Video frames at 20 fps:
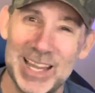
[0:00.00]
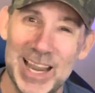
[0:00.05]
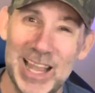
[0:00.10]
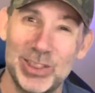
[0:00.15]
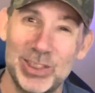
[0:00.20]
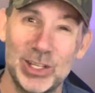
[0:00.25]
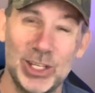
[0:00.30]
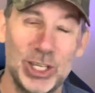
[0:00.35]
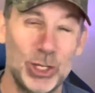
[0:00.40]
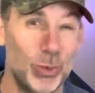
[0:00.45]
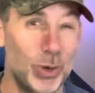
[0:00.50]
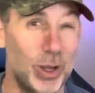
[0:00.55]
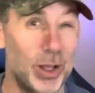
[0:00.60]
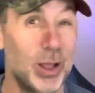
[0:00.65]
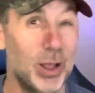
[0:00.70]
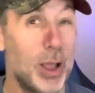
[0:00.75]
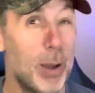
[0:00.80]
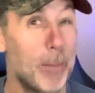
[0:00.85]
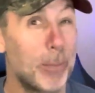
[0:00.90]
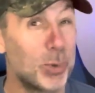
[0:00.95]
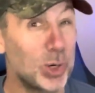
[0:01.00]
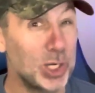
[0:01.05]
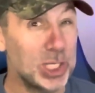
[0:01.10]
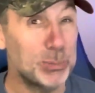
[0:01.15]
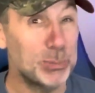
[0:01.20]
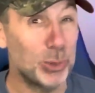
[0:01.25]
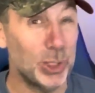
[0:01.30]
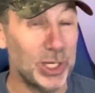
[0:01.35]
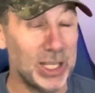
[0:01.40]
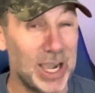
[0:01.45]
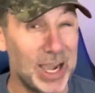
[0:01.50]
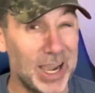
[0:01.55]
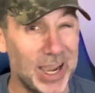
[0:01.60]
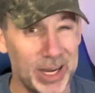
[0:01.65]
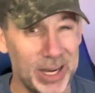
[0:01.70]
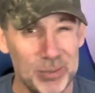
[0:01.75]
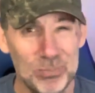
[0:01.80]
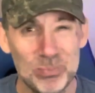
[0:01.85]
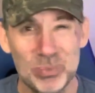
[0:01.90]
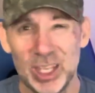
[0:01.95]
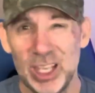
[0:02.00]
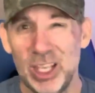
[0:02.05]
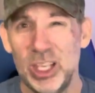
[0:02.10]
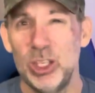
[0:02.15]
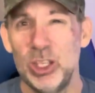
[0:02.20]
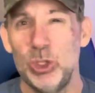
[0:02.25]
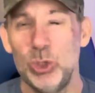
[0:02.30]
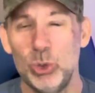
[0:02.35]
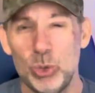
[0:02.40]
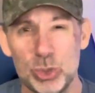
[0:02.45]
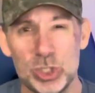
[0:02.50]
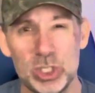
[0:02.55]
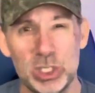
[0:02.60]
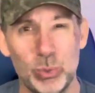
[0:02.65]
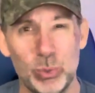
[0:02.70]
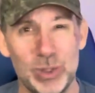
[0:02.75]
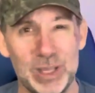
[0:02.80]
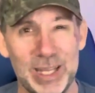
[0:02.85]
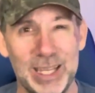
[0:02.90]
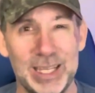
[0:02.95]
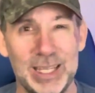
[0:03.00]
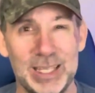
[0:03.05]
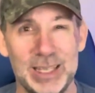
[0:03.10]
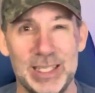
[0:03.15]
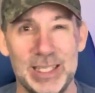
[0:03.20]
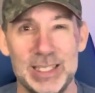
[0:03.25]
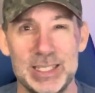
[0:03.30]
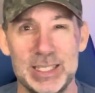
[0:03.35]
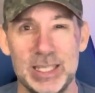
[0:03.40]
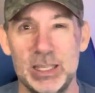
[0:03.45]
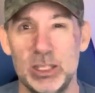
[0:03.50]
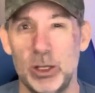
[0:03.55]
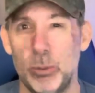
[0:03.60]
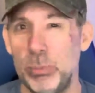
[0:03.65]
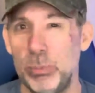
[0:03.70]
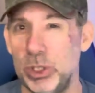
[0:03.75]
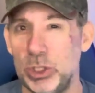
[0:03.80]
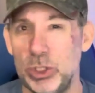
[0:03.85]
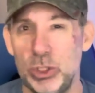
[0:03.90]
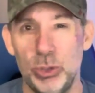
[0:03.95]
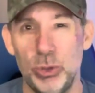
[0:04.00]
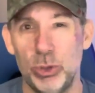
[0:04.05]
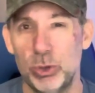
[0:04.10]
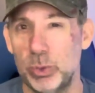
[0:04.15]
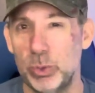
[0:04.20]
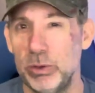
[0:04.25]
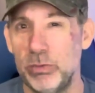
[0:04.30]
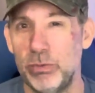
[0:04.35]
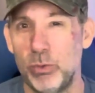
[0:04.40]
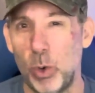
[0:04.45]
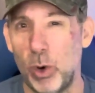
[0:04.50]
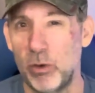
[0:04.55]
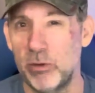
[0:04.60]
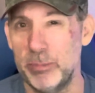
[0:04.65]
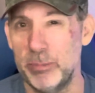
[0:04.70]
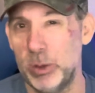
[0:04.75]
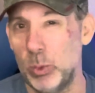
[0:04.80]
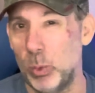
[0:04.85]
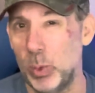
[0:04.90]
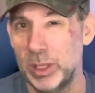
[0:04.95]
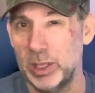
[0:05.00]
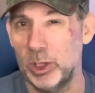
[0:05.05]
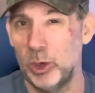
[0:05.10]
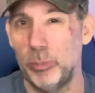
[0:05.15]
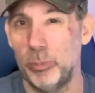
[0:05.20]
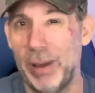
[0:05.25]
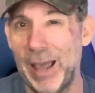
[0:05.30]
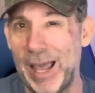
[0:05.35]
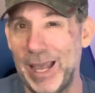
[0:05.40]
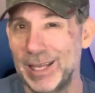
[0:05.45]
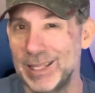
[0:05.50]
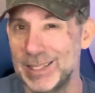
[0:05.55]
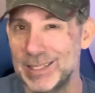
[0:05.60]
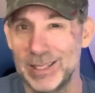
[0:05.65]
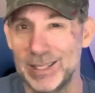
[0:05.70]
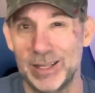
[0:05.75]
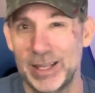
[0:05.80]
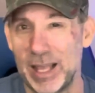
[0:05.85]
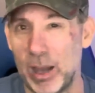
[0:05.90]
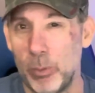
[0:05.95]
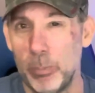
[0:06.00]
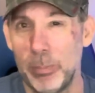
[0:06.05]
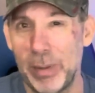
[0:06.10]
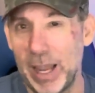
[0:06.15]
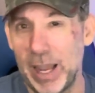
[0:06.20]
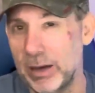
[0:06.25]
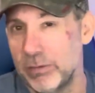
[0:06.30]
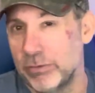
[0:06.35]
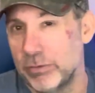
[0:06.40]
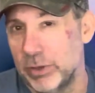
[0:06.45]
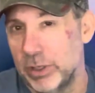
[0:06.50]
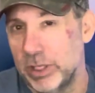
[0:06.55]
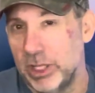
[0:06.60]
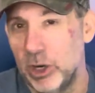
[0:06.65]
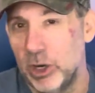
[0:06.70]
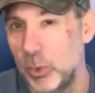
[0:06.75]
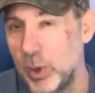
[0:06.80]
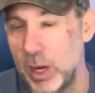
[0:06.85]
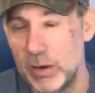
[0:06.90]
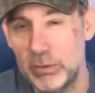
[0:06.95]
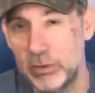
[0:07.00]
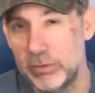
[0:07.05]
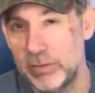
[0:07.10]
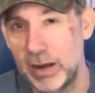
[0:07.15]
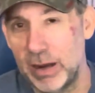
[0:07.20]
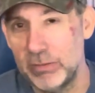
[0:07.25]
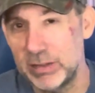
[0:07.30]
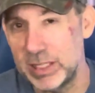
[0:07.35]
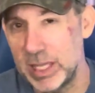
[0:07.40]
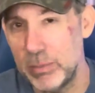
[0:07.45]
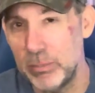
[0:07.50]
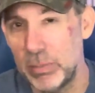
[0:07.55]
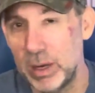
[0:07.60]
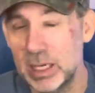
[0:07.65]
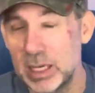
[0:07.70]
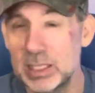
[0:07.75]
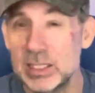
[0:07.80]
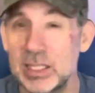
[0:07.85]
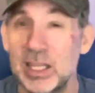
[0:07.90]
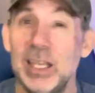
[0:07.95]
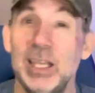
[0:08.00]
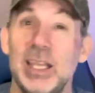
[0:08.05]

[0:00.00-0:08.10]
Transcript: at the Goodwill. Priced pretty high. Usually when they get these in, they'll put two, three, four of them in one little bag and sell that bag for, you know, whatever, five or 10 bucks.